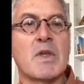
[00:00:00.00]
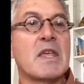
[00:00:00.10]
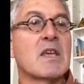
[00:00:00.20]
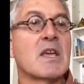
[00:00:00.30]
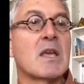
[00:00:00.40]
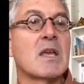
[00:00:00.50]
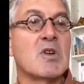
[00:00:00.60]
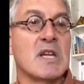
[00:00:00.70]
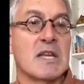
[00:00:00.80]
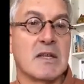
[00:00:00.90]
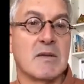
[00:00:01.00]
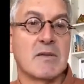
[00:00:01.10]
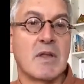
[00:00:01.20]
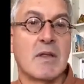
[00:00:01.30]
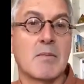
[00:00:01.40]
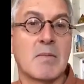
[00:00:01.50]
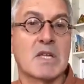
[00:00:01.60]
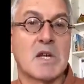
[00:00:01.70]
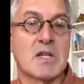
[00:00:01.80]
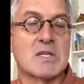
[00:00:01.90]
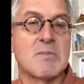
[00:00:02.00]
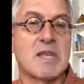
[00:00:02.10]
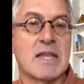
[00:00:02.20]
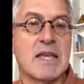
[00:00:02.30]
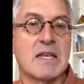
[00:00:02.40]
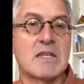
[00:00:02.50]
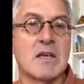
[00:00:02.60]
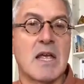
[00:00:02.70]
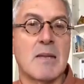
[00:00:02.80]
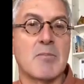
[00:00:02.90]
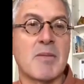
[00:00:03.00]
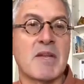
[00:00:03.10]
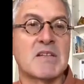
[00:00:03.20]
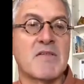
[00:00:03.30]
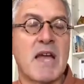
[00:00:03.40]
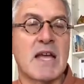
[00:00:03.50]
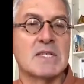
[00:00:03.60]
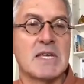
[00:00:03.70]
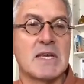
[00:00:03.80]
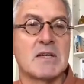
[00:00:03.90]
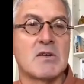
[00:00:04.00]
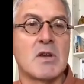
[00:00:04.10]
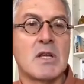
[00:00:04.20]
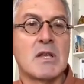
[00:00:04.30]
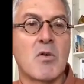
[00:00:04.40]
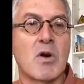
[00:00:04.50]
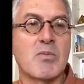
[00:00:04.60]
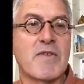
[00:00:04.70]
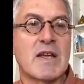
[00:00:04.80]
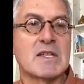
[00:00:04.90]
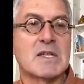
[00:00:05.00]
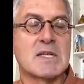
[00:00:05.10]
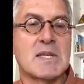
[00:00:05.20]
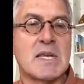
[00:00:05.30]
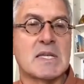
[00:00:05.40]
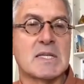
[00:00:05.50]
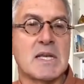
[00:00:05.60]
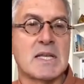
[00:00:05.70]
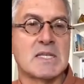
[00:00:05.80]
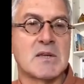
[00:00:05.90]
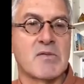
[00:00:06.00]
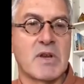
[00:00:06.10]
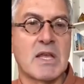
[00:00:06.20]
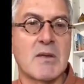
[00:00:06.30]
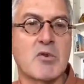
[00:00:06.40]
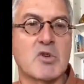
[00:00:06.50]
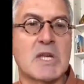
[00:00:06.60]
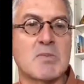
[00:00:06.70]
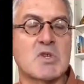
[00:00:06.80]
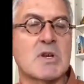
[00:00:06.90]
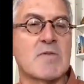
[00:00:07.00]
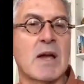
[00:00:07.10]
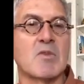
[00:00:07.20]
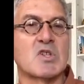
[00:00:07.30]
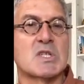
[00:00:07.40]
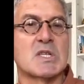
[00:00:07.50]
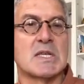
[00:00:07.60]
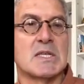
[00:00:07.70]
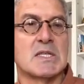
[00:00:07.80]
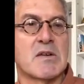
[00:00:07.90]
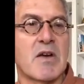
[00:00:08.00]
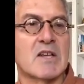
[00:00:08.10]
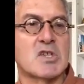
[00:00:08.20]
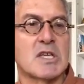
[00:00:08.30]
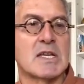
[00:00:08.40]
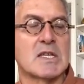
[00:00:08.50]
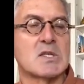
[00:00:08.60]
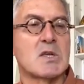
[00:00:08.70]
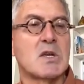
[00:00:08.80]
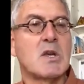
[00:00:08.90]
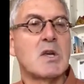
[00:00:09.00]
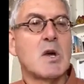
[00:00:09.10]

within the community? Because ultimately, to implement a vaccine or prevent a disease, it's really a perception of how much disease there actually is.